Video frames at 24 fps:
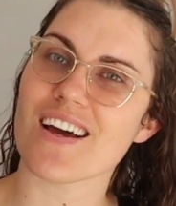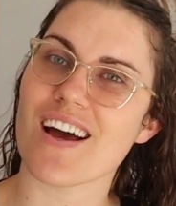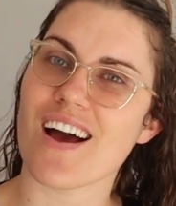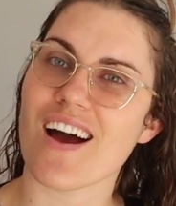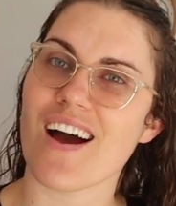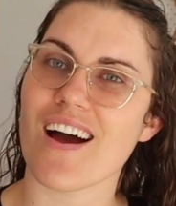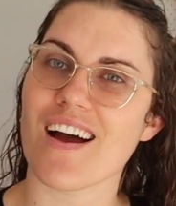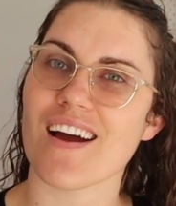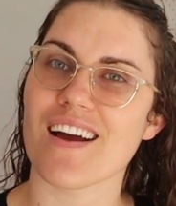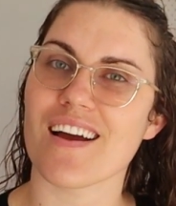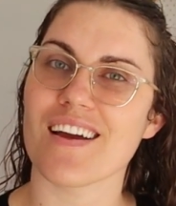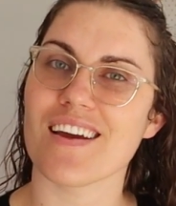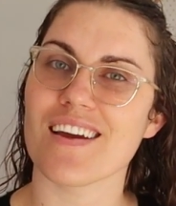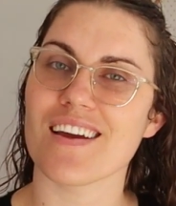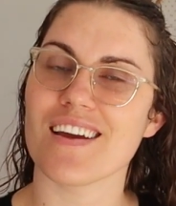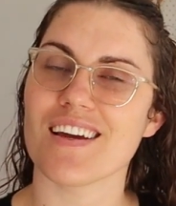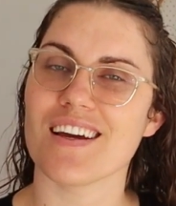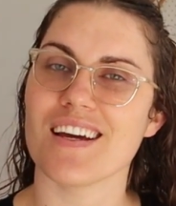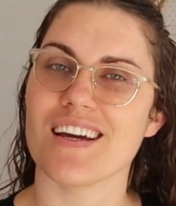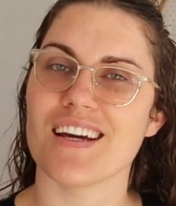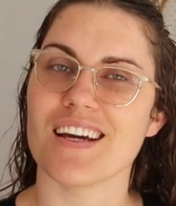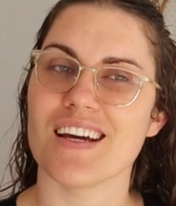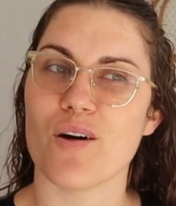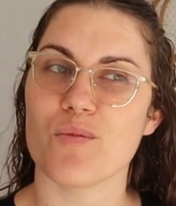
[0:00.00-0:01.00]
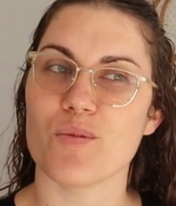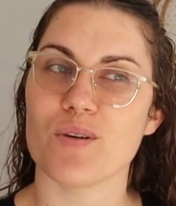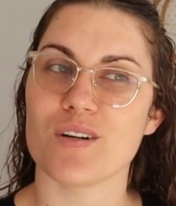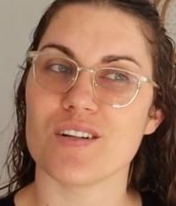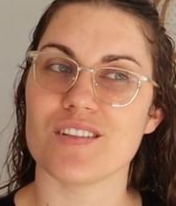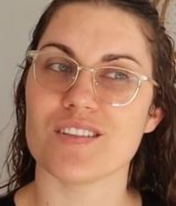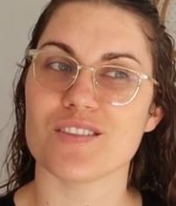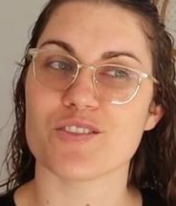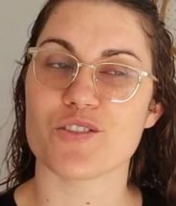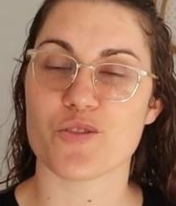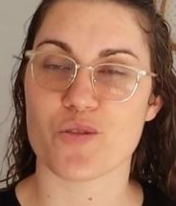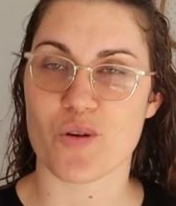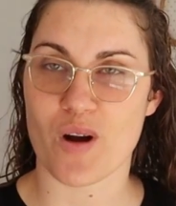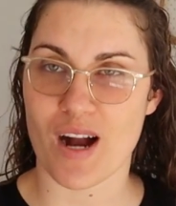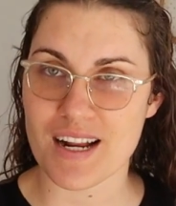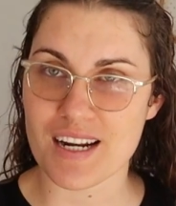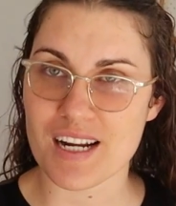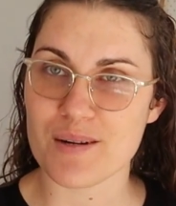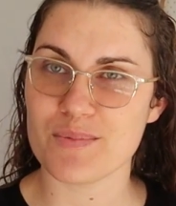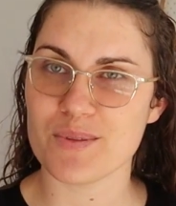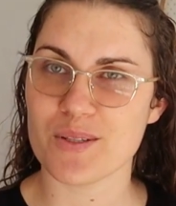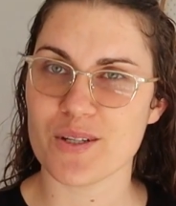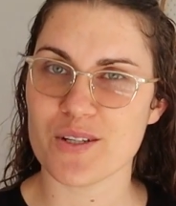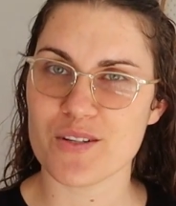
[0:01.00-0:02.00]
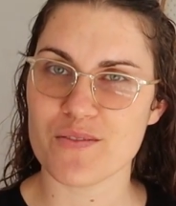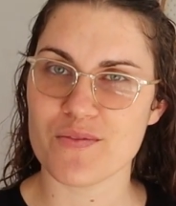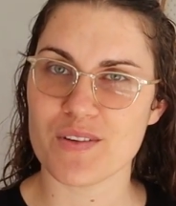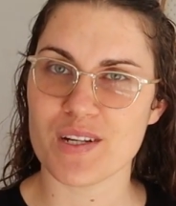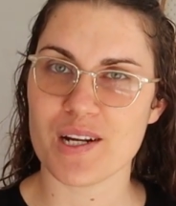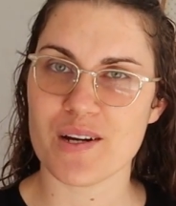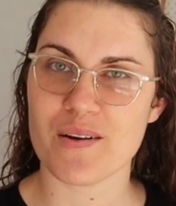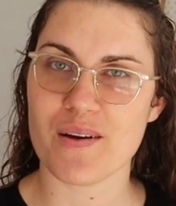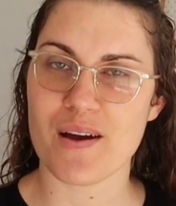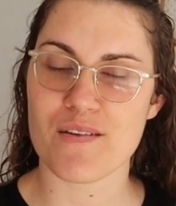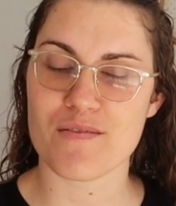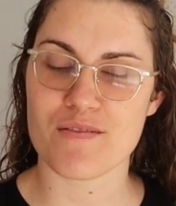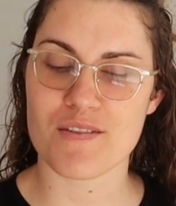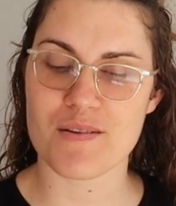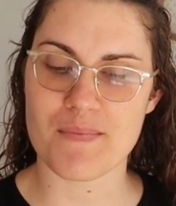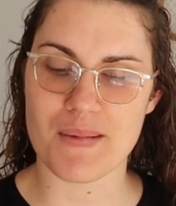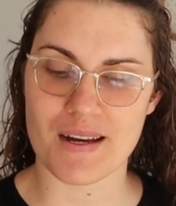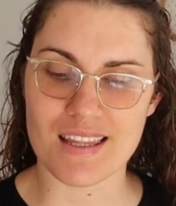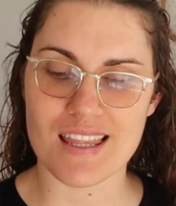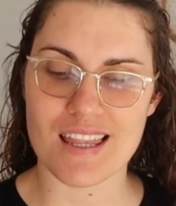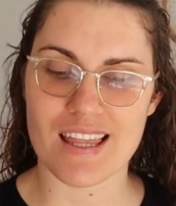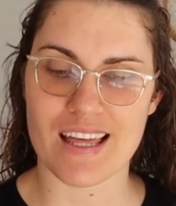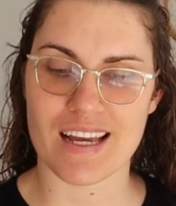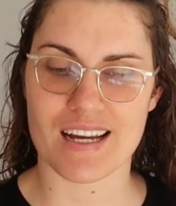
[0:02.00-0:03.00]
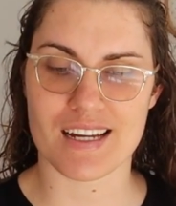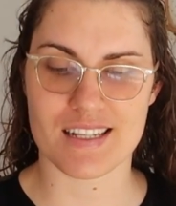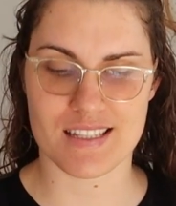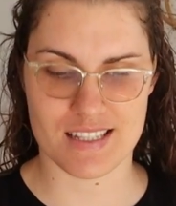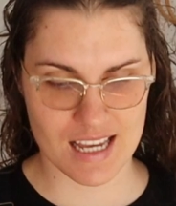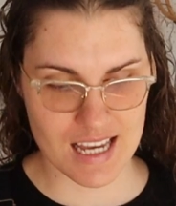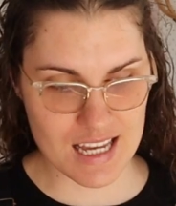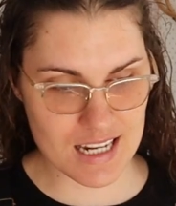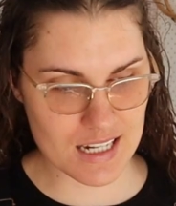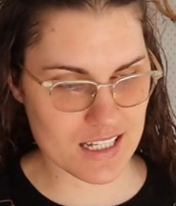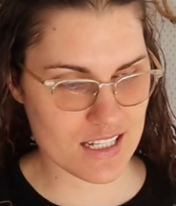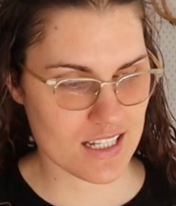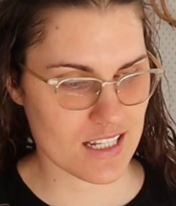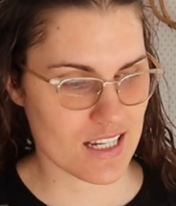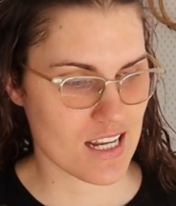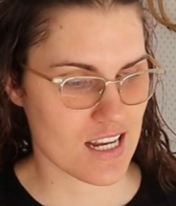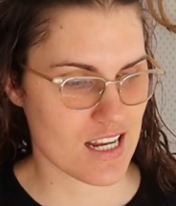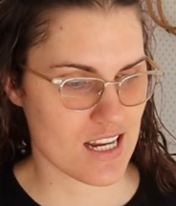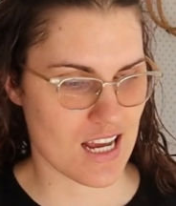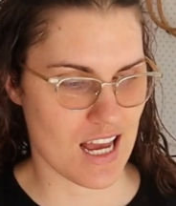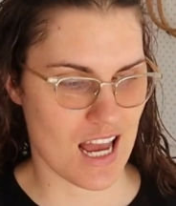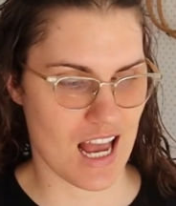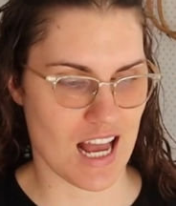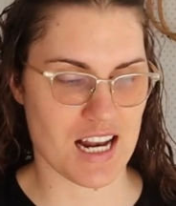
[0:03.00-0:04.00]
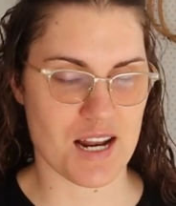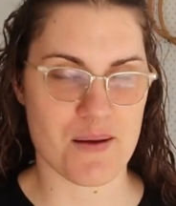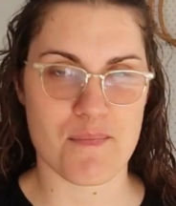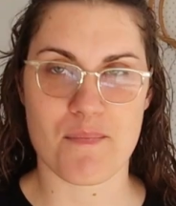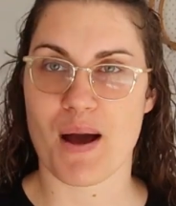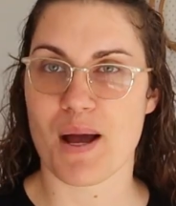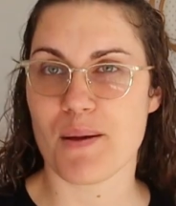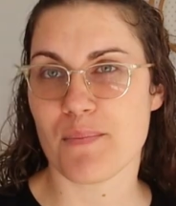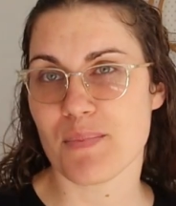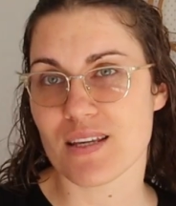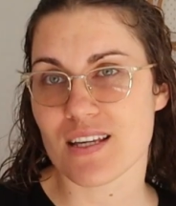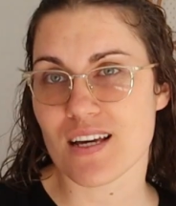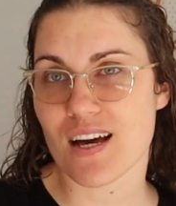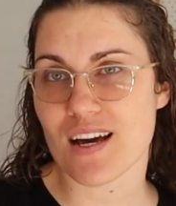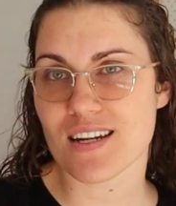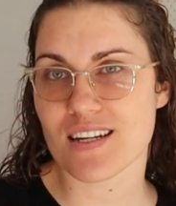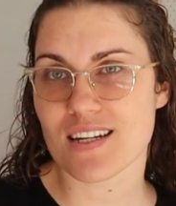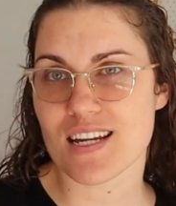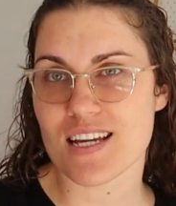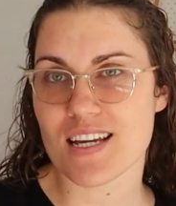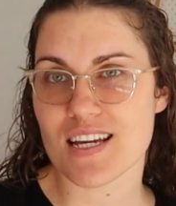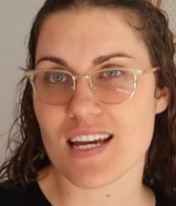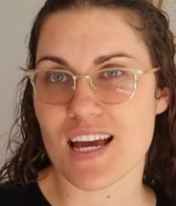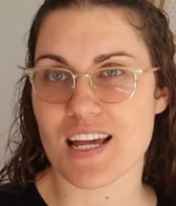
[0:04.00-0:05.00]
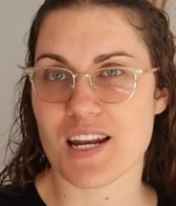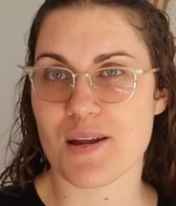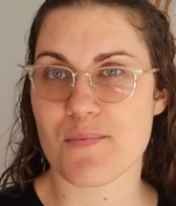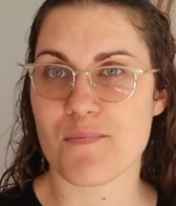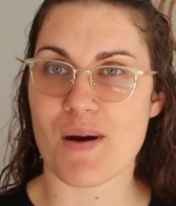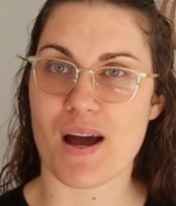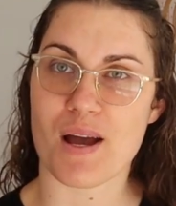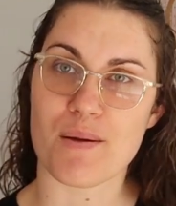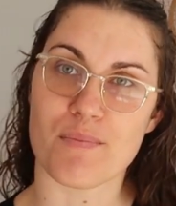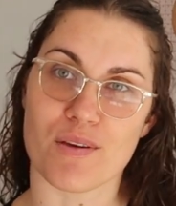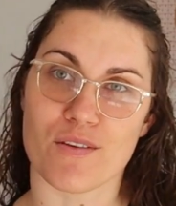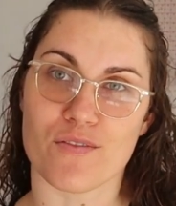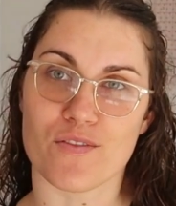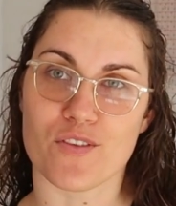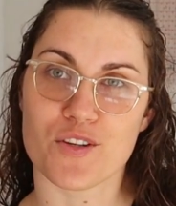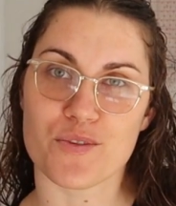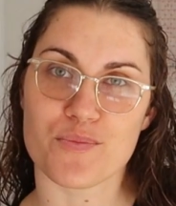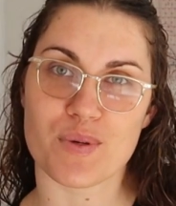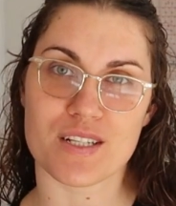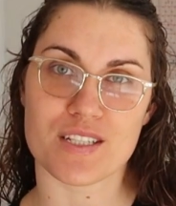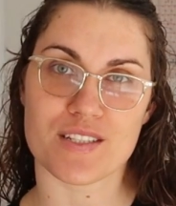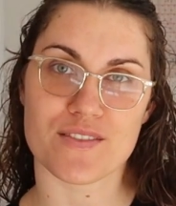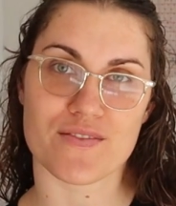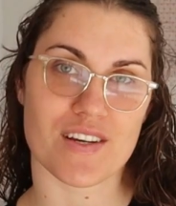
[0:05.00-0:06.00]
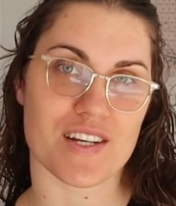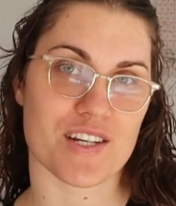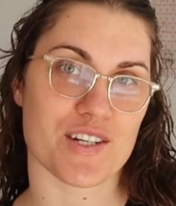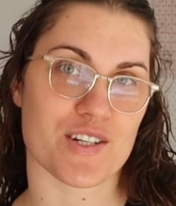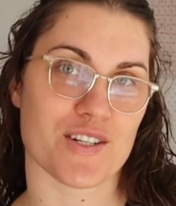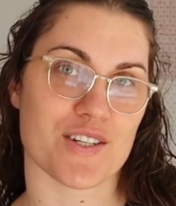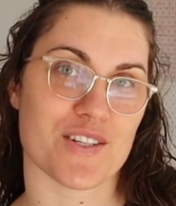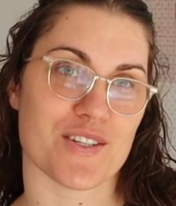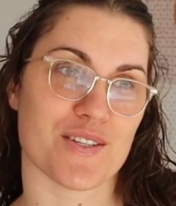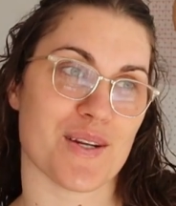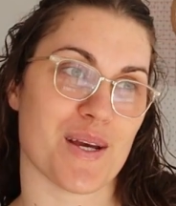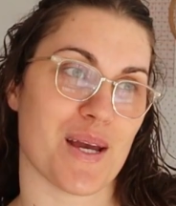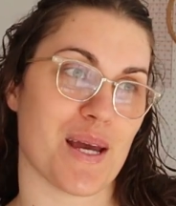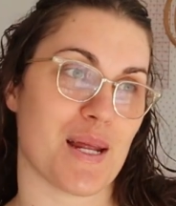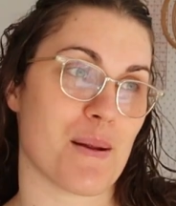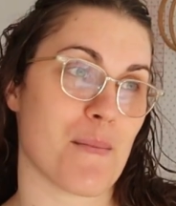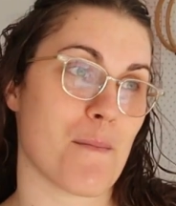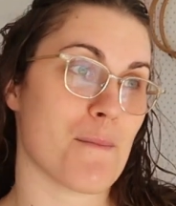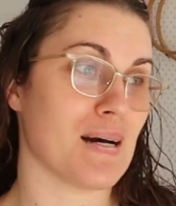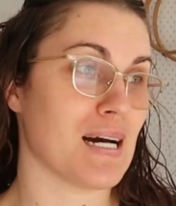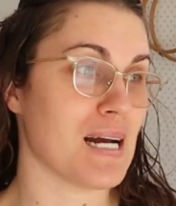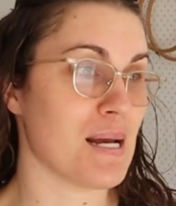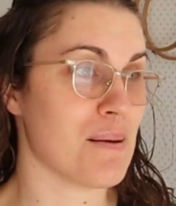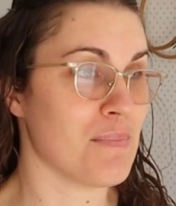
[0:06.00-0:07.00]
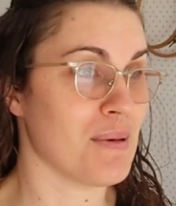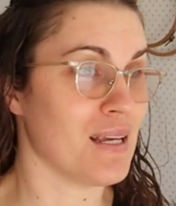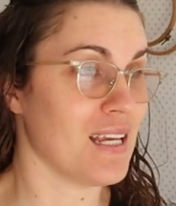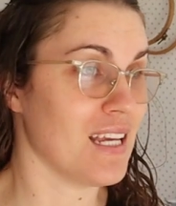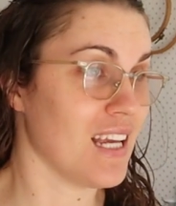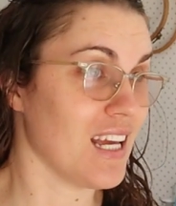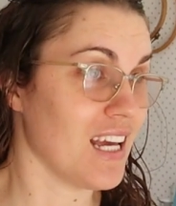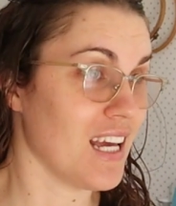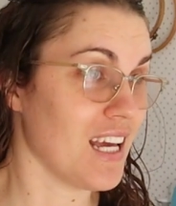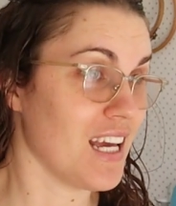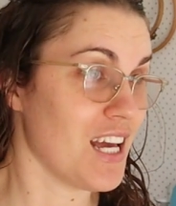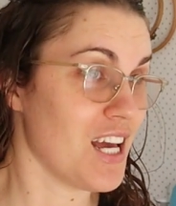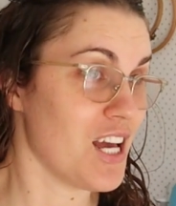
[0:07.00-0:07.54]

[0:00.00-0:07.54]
I will try to upload a video every month, like I said, and it might be gardening, and it might be food preservation, and it might be